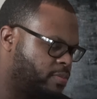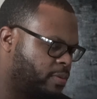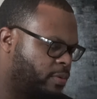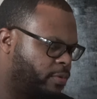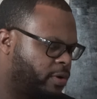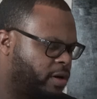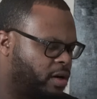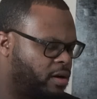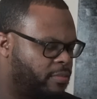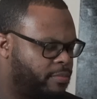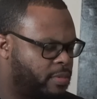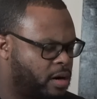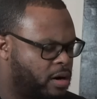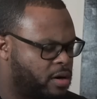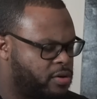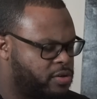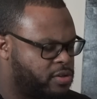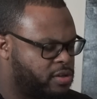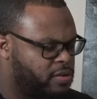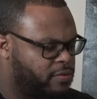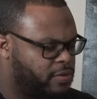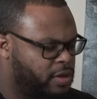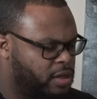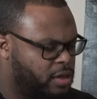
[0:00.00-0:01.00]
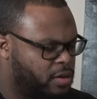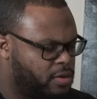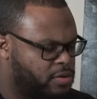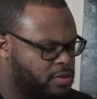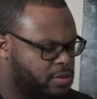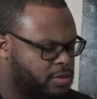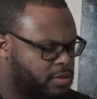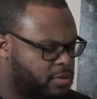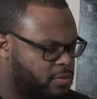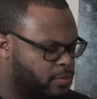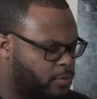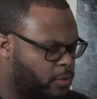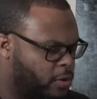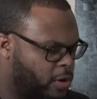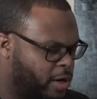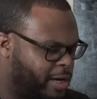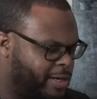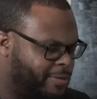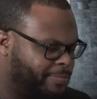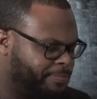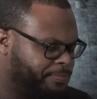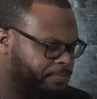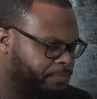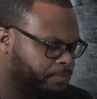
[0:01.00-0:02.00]
but we're gonna merge the videos into
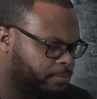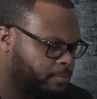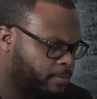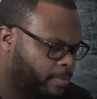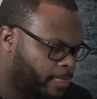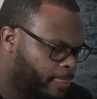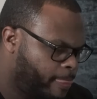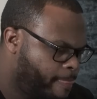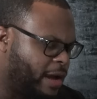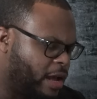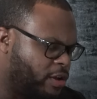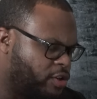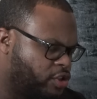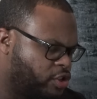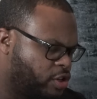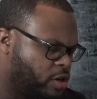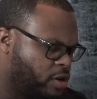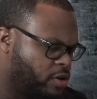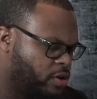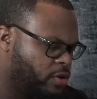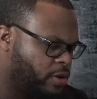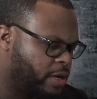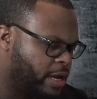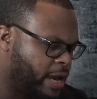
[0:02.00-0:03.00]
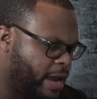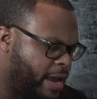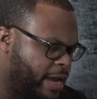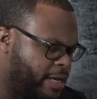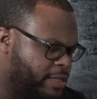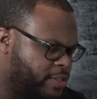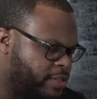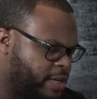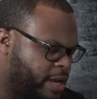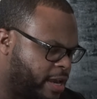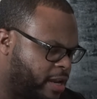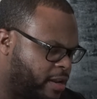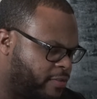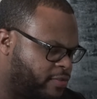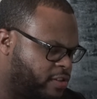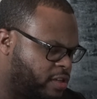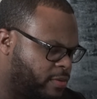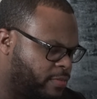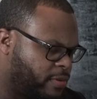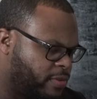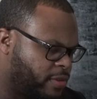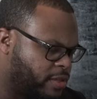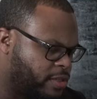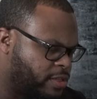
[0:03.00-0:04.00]
one. I'll show you guys kind of
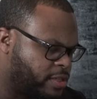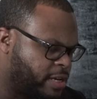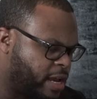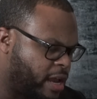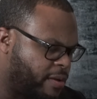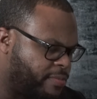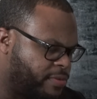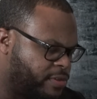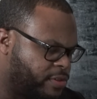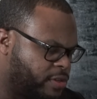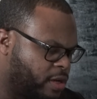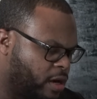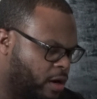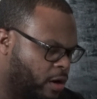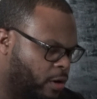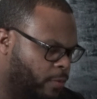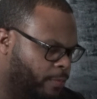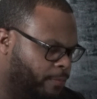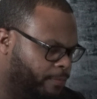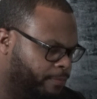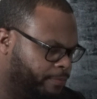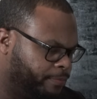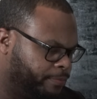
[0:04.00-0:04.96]
some of the steps. So